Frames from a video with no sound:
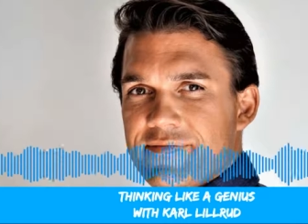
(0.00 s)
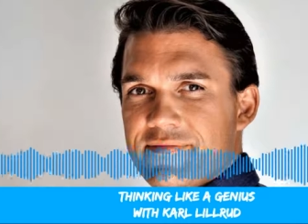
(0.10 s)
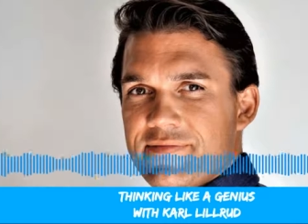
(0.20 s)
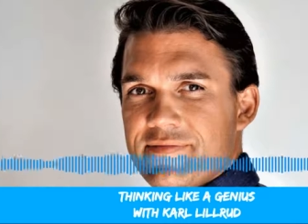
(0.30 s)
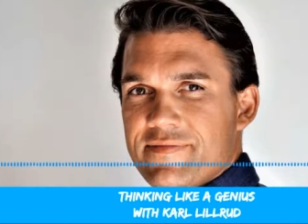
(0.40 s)

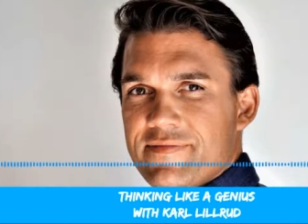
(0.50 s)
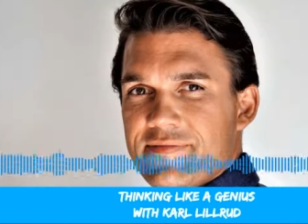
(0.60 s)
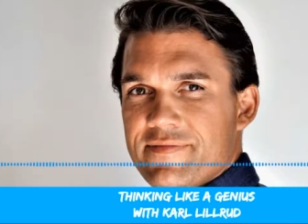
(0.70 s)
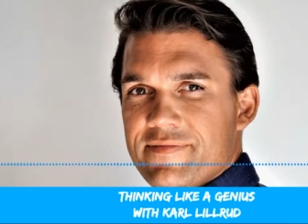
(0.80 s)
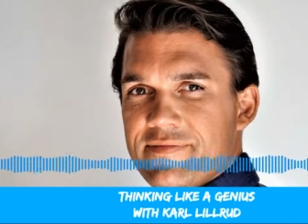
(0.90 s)
I
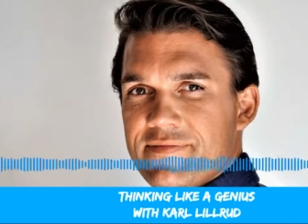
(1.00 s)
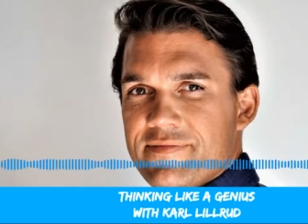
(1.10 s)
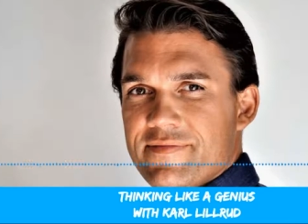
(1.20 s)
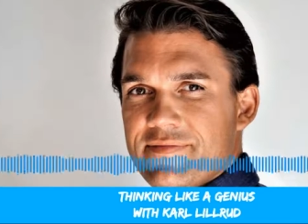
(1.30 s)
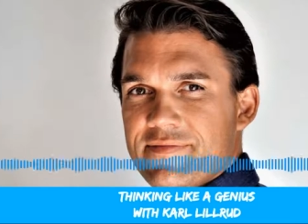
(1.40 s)
had
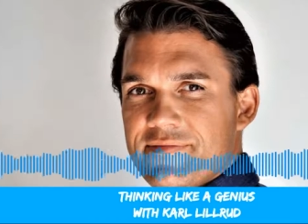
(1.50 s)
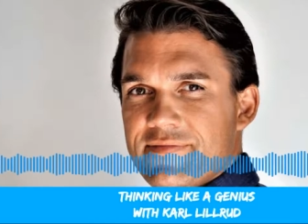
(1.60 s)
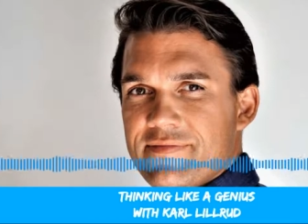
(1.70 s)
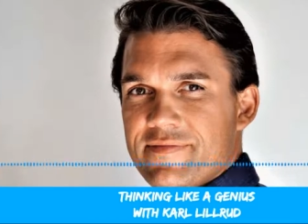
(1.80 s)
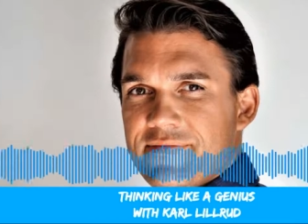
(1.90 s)
been
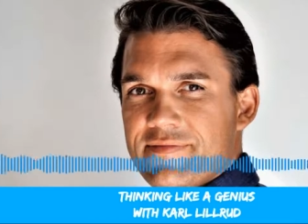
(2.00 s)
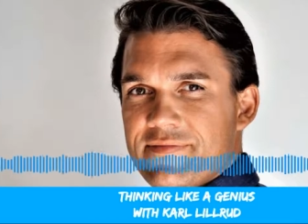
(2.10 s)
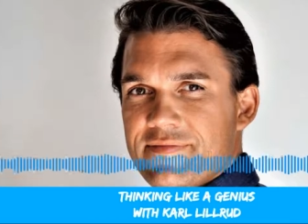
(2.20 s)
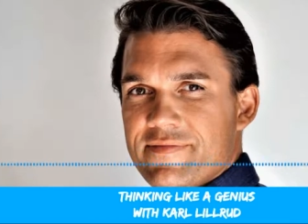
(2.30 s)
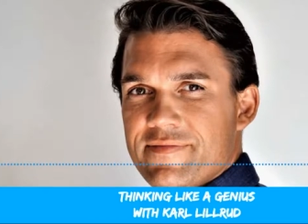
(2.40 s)
struggling a
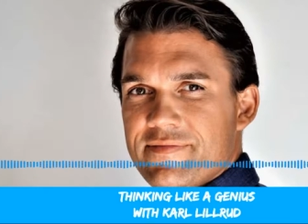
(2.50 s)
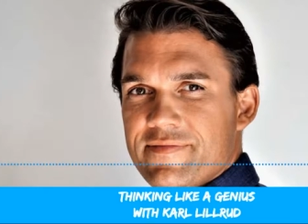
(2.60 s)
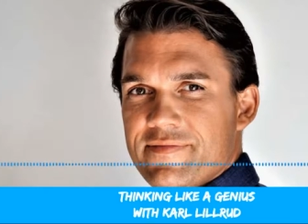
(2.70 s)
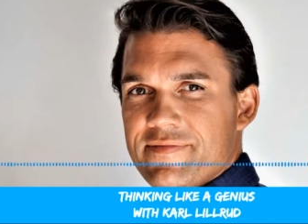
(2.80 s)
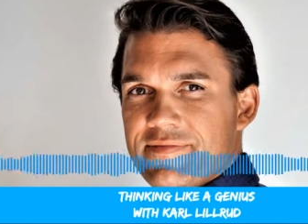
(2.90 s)

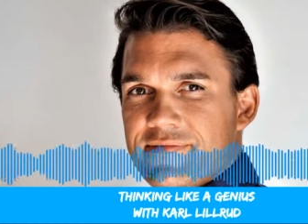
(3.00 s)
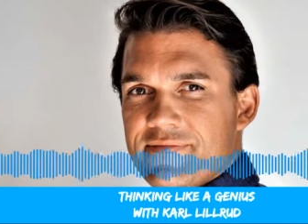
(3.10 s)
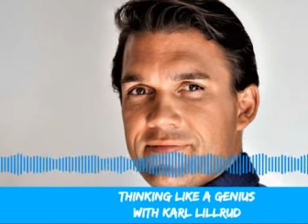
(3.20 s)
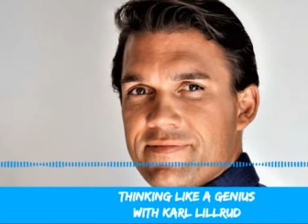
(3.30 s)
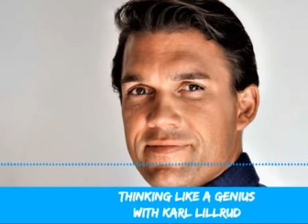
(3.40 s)
lot
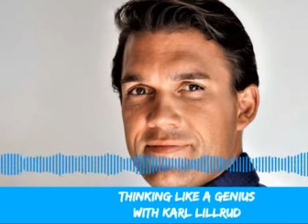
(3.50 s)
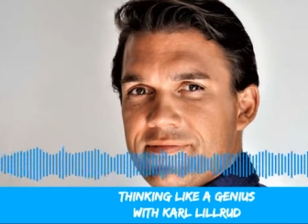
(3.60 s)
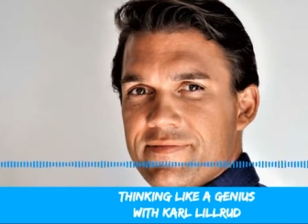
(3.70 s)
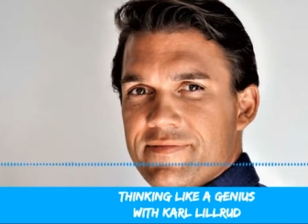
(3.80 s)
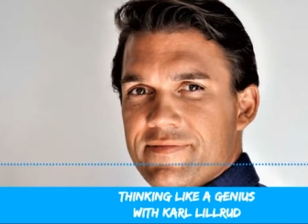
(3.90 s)
throughout
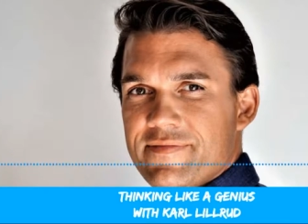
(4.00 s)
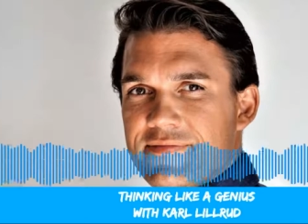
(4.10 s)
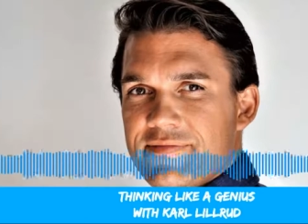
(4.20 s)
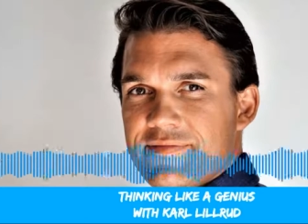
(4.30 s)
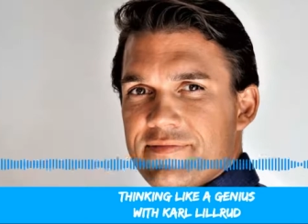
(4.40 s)
school,
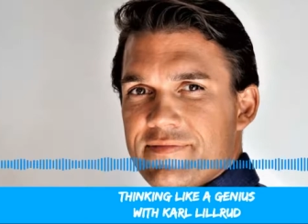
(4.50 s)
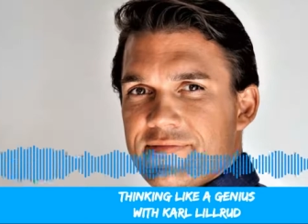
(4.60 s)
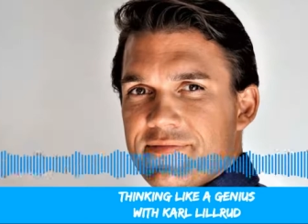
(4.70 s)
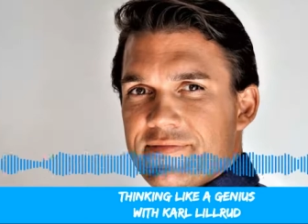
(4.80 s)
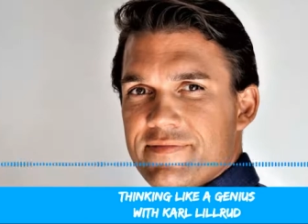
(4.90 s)

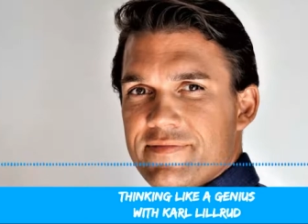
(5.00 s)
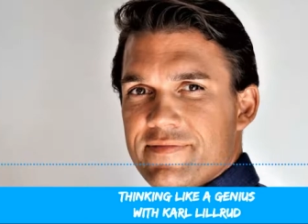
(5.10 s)
and uh,